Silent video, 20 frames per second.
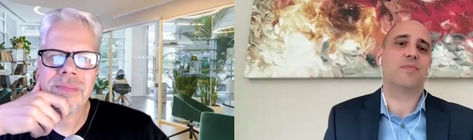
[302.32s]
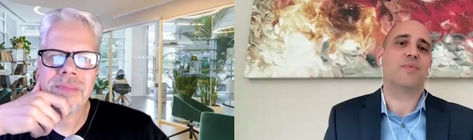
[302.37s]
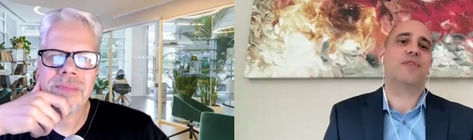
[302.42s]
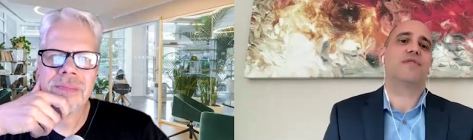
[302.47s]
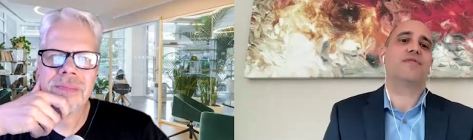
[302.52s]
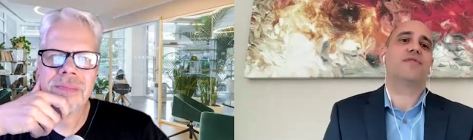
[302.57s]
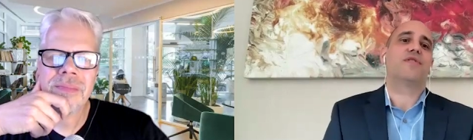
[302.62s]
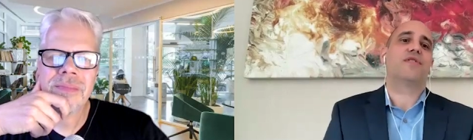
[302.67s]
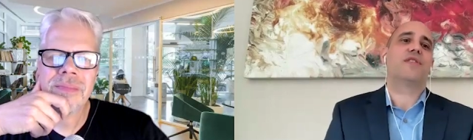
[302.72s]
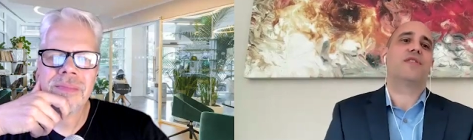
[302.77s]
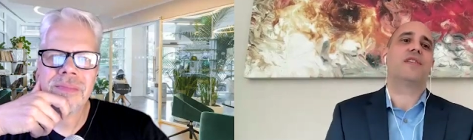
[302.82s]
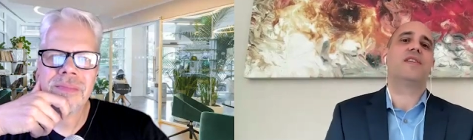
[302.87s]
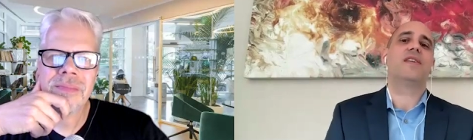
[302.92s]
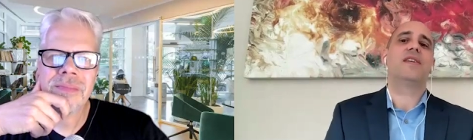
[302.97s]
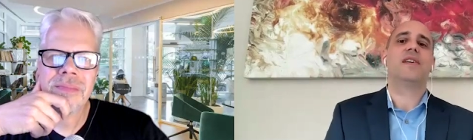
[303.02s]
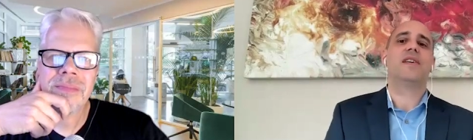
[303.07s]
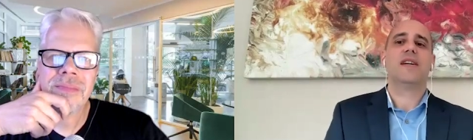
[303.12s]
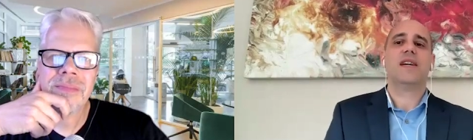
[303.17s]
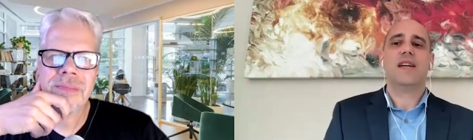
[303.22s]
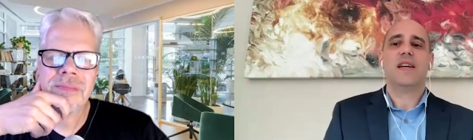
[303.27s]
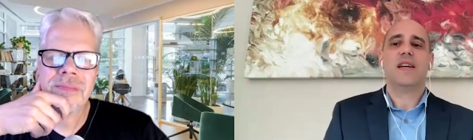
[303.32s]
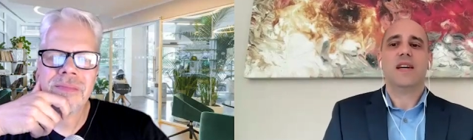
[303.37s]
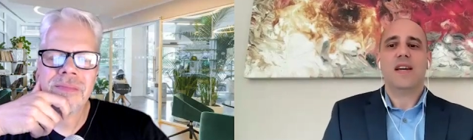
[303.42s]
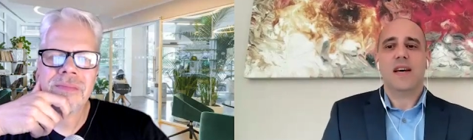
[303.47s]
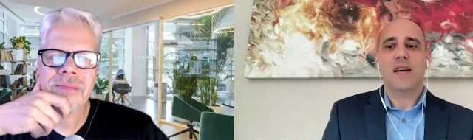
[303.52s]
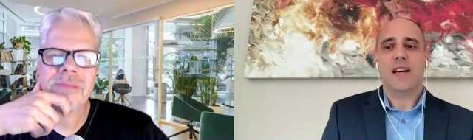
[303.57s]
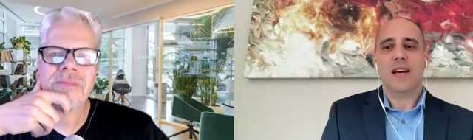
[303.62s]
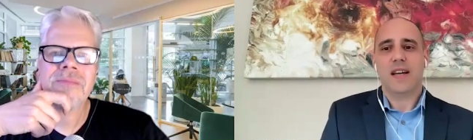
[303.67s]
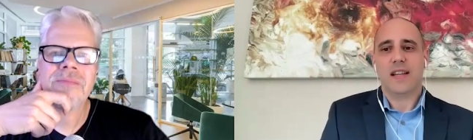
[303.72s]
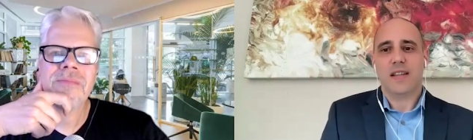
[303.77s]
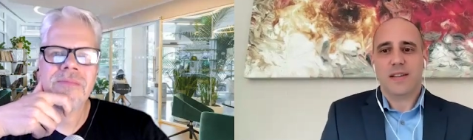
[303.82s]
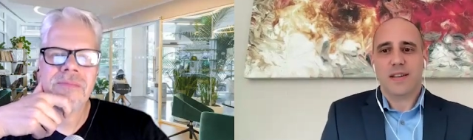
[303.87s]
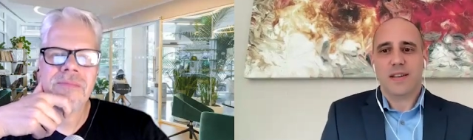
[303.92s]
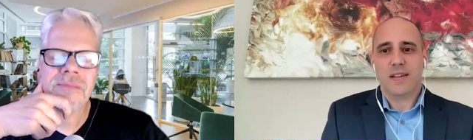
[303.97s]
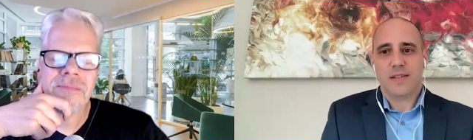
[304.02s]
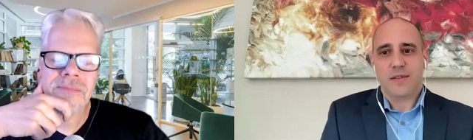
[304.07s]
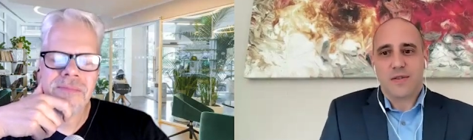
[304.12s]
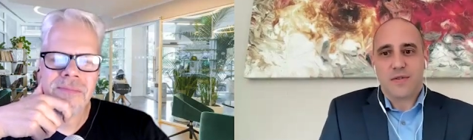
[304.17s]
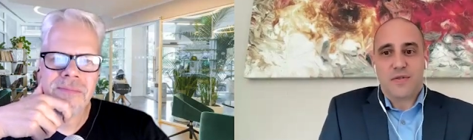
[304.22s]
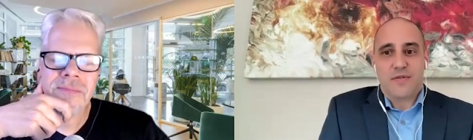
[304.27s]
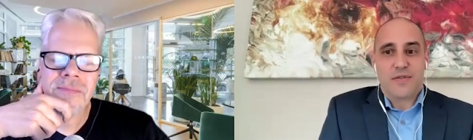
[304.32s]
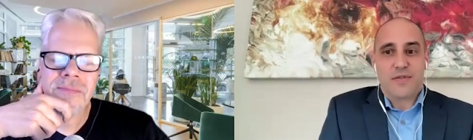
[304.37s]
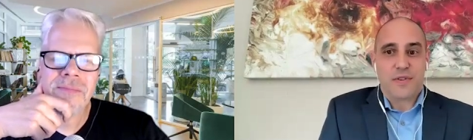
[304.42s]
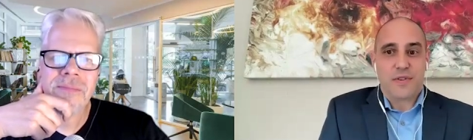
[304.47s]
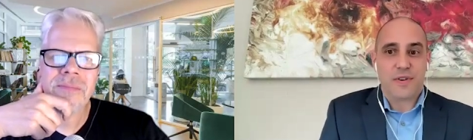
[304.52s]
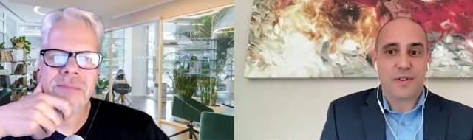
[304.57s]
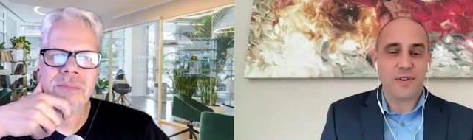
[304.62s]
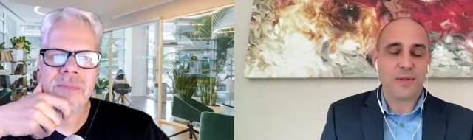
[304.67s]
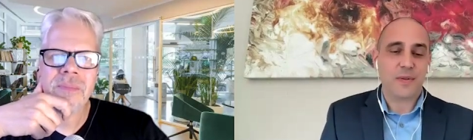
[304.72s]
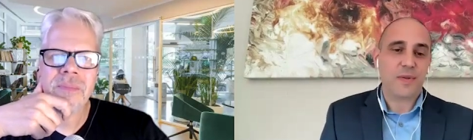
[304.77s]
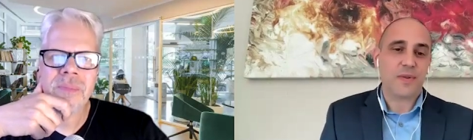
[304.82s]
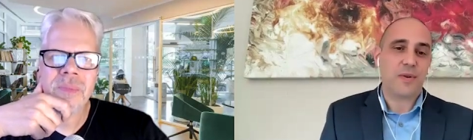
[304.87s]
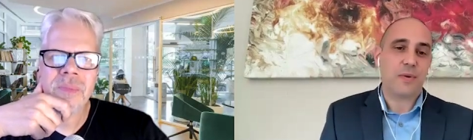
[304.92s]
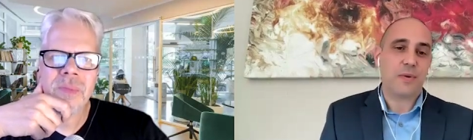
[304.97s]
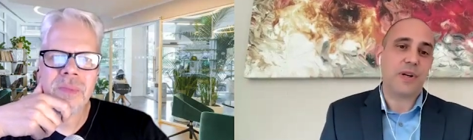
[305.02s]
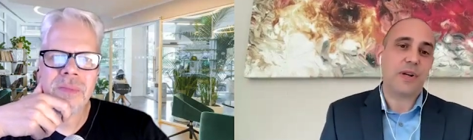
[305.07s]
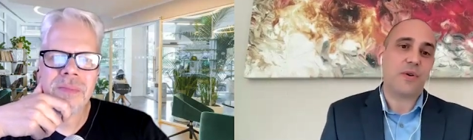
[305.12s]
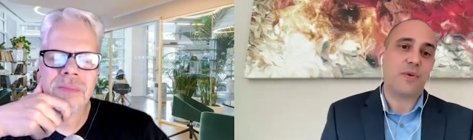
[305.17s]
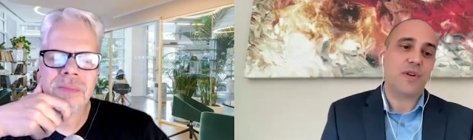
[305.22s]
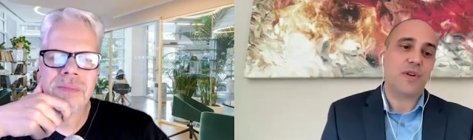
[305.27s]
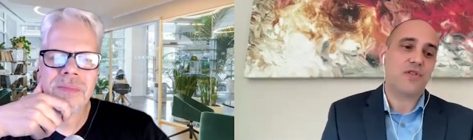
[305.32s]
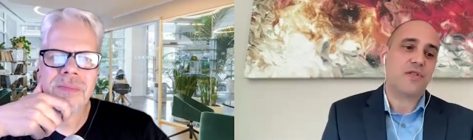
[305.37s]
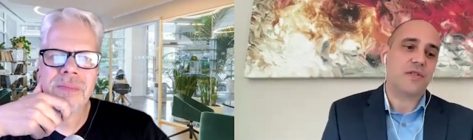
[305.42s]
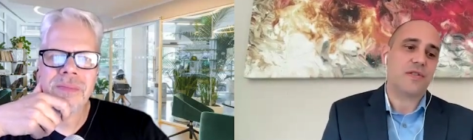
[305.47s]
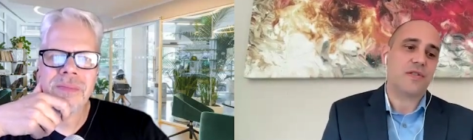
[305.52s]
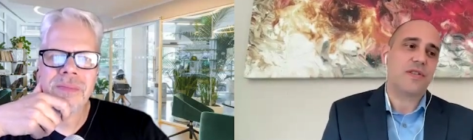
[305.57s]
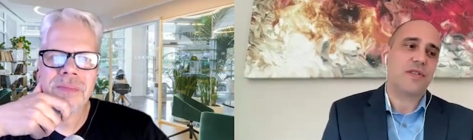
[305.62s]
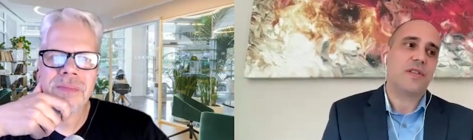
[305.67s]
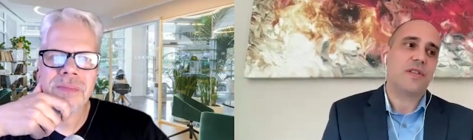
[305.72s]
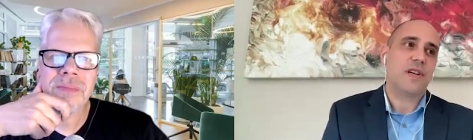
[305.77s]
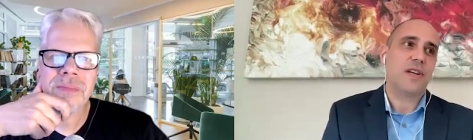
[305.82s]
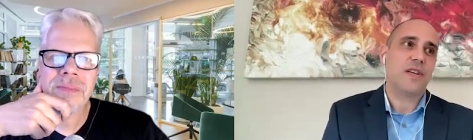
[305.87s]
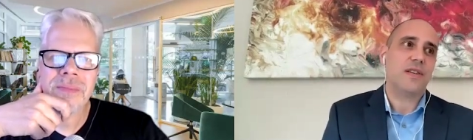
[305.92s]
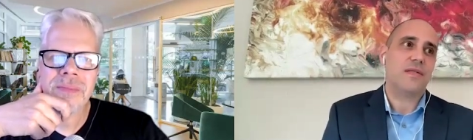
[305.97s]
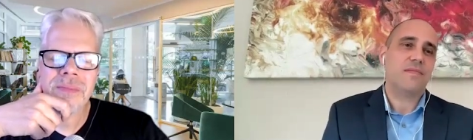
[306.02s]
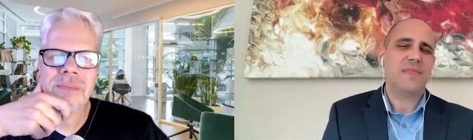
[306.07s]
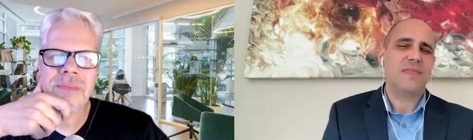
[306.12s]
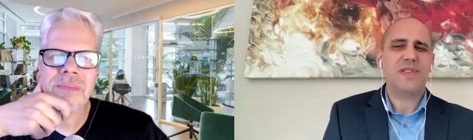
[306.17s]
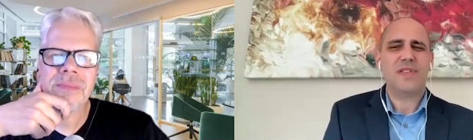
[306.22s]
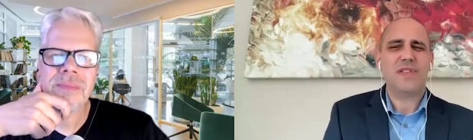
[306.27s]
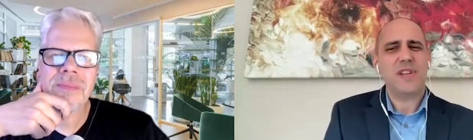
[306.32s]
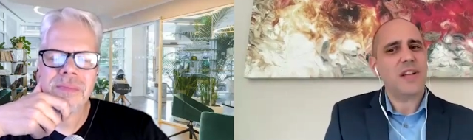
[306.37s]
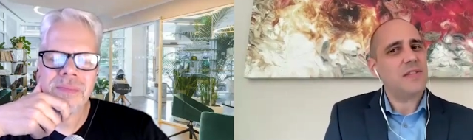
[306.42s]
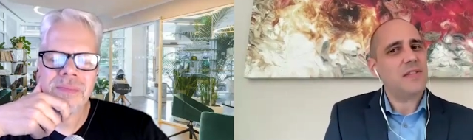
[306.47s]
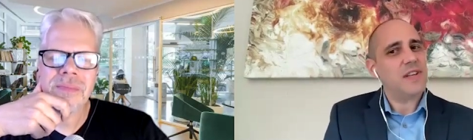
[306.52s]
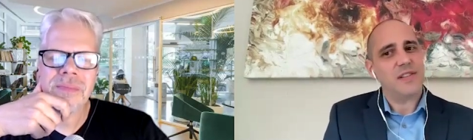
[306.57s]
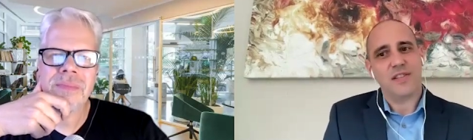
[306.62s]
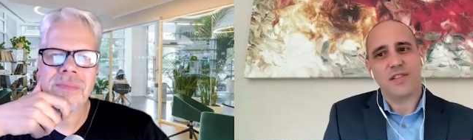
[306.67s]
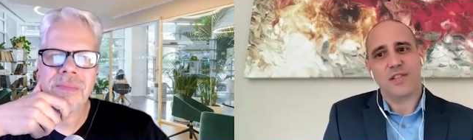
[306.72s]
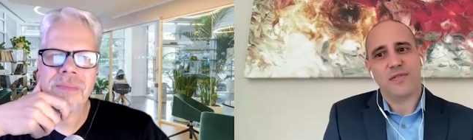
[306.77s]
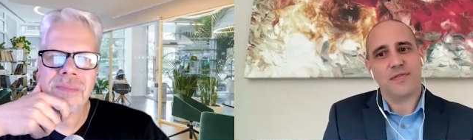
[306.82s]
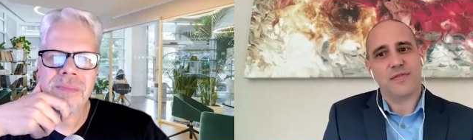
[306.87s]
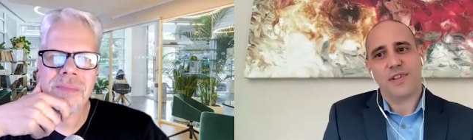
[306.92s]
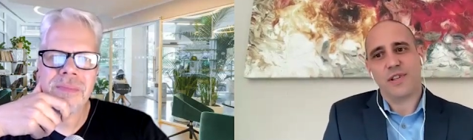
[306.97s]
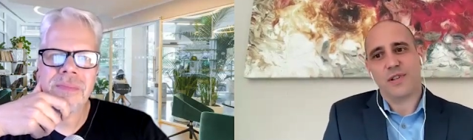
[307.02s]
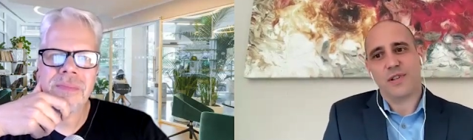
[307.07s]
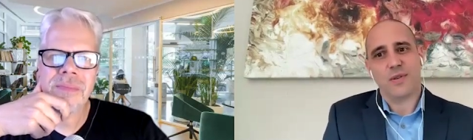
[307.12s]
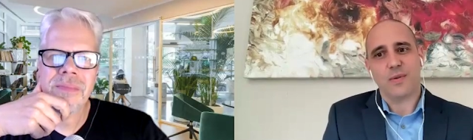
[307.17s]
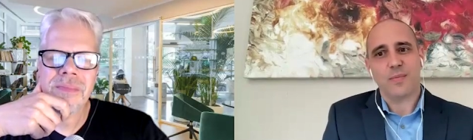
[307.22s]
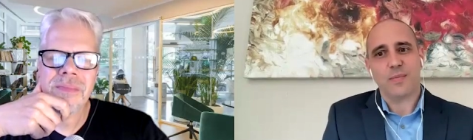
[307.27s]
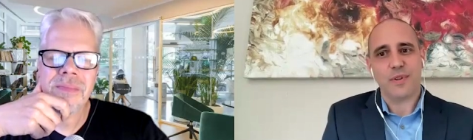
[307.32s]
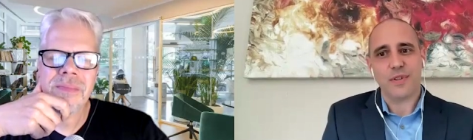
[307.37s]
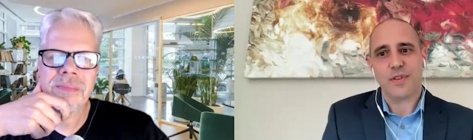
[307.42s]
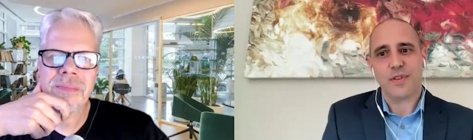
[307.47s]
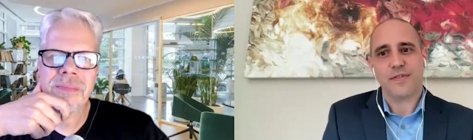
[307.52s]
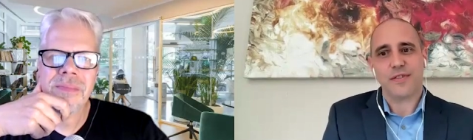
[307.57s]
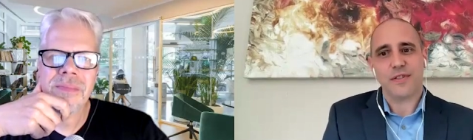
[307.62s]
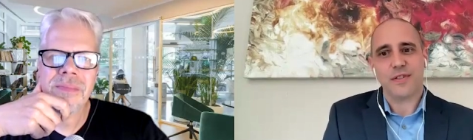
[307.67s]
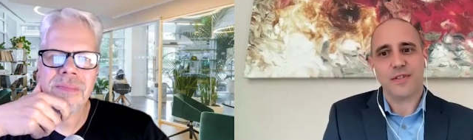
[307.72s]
Speaker 1: previously, and and go for the the real questions. And it's not that difficult most of the